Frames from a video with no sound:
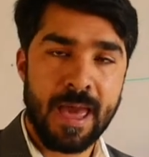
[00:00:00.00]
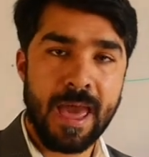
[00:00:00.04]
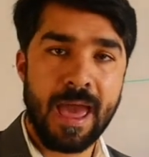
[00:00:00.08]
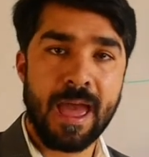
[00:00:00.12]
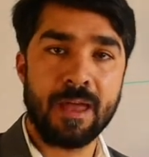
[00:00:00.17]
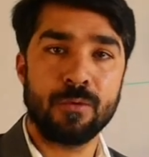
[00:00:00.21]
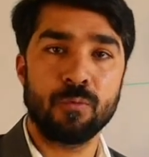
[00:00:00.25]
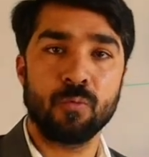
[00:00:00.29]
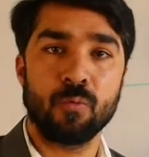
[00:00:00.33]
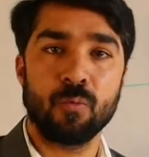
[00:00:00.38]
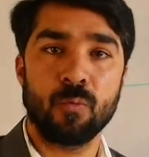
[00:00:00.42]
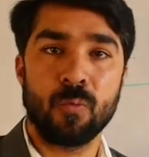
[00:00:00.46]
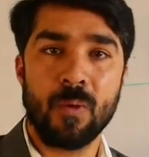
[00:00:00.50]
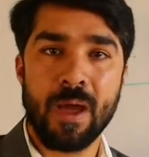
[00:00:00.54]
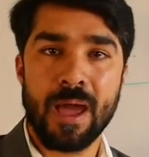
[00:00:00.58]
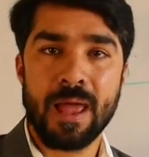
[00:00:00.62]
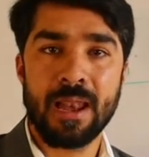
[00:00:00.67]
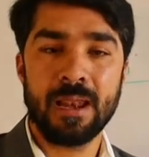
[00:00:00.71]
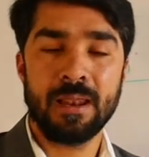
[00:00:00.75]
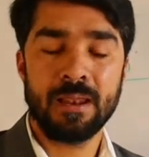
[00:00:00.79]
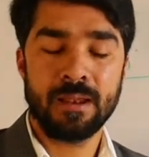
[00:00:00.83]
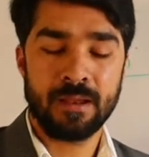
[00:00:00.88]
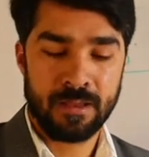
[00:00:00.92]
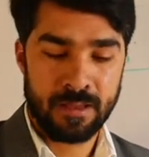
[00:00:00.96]
and
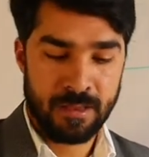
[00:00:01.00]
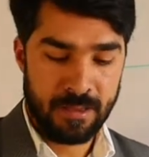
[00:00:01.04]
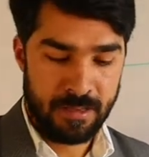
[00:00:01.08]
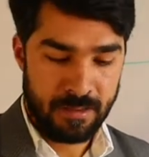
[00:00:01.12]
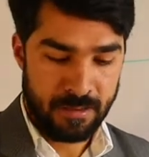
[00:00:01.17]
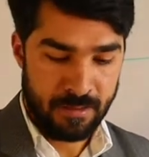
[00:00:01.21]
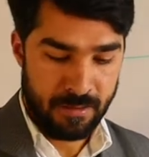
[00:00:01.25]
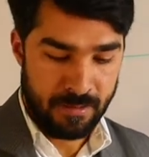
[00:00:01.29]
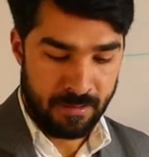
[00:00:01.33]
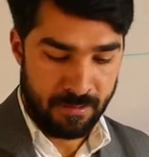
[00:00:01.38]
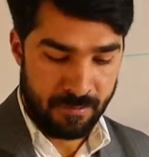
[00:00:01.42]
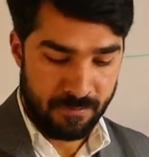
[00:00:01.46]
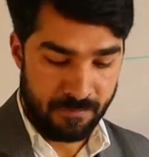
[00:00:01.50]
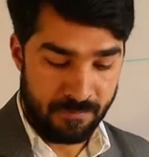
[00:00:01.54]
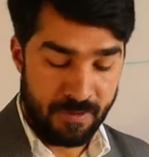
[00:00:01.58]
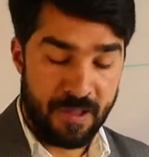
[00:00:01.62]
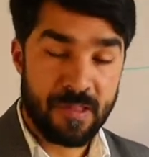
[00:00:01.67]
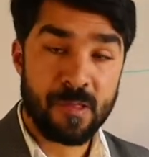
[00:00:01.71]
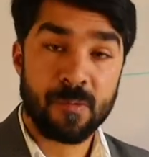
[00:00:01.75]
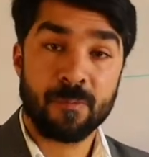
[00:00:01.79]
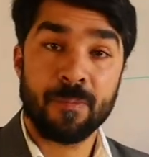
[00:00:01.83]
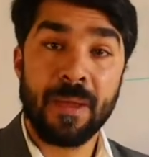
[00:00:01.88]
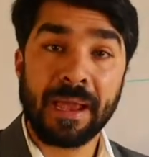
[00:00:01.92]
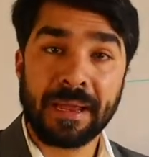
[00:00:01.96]
well
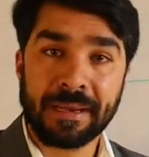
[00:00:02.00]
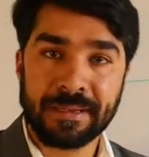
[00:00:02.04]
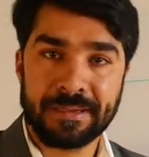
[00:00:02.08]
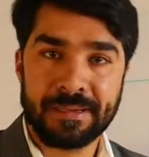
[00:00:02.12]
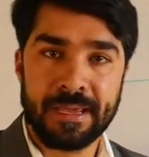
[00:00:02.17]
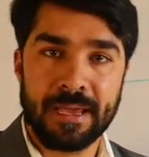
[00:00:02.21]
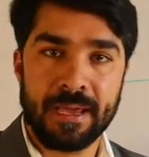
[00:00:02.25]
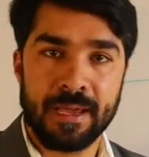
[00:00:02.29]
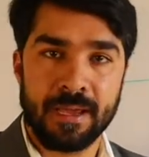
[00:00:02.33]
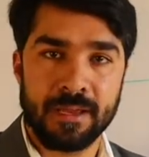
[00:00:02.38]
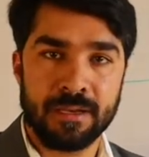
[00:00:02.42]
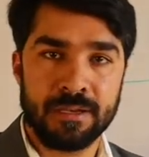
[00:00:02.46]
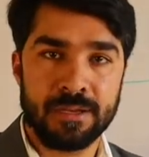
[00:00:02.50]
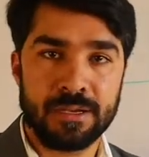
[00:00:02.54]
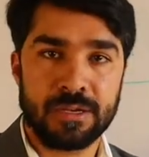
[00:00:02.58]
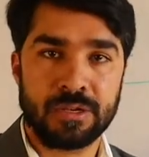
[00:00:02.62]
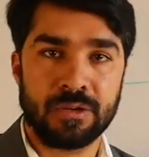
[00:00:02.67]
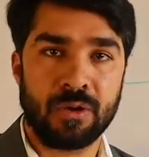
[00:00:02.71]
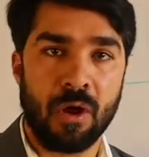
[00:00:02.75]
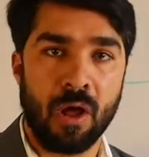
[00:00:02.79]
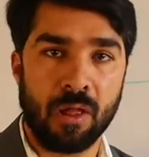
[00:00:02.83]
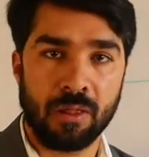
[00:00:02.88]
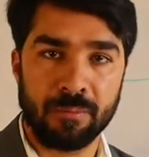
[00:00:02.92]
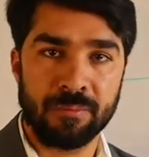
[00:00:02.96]

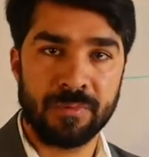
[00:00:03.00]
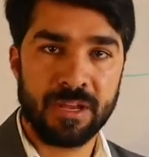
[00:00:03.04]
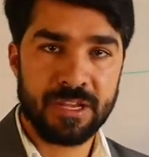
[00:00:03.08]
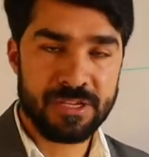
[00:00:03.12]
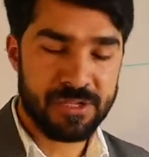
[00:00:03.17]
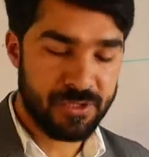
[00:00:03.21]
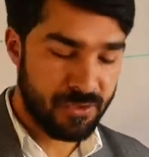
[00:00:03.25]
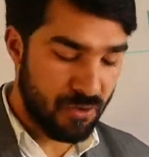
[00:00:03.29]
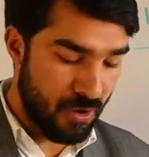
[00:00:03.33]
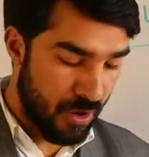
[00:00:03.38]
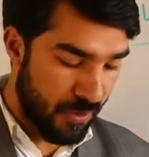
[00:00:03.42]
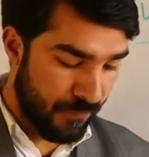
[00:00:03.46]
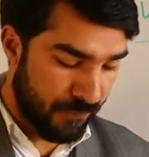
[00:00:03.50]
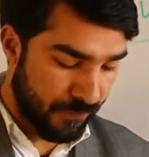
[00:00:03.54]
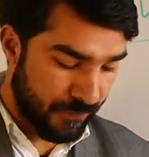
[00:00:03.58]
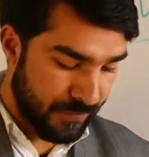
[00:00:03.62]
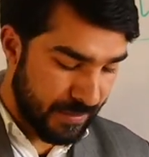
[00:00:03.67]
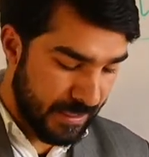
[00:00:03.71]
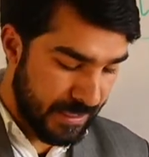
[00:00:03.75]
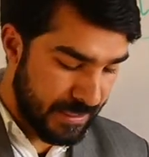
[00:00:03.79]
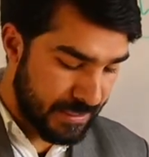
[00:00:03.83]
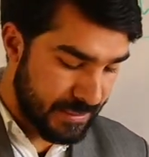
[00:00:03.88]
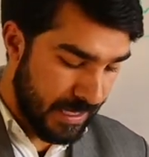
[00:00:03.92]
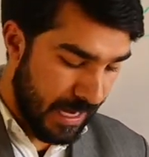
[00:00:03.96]
respected columnist of
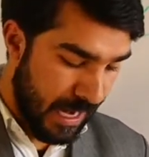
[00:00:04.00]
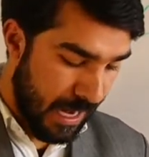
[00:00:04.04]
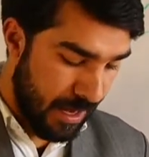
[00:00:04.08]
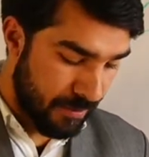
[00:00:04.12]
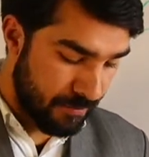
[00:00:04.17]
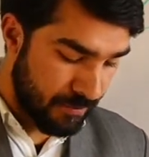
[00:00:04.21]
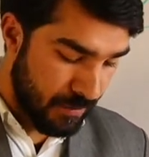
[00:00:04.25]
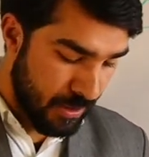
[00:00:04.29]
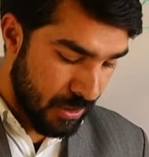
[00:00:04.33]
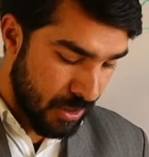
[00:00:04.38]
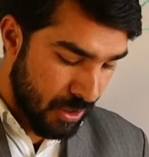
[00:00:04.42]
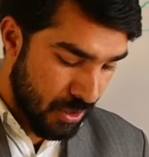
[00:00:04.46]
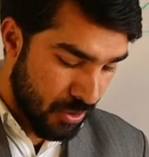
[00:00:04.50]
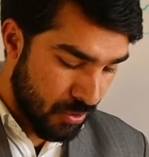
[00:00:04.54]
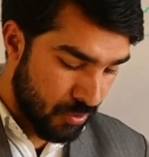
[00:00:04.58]
the time,